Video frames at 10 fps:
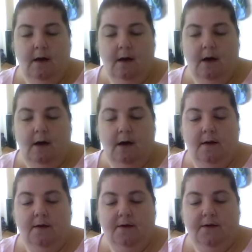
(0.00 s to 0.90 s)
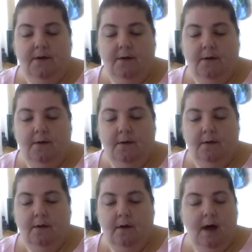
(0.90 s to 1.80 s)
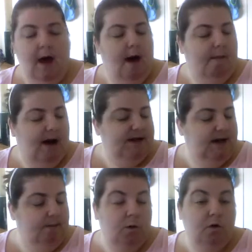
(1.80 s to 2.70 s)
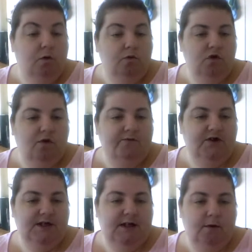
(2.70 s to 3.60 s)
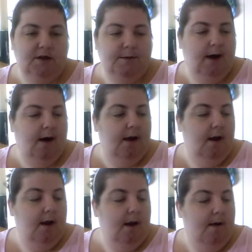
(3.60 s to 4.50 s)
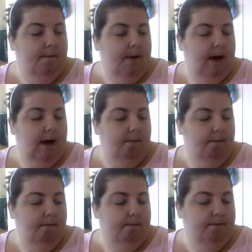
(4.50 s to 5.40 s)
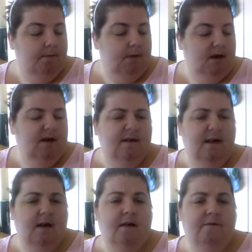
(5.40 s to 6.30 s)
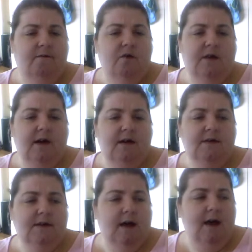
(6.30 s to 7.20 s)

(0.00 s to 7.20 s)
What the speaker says: And Amanda, I'm going to hold off just now, sweetheart, because there's another few things.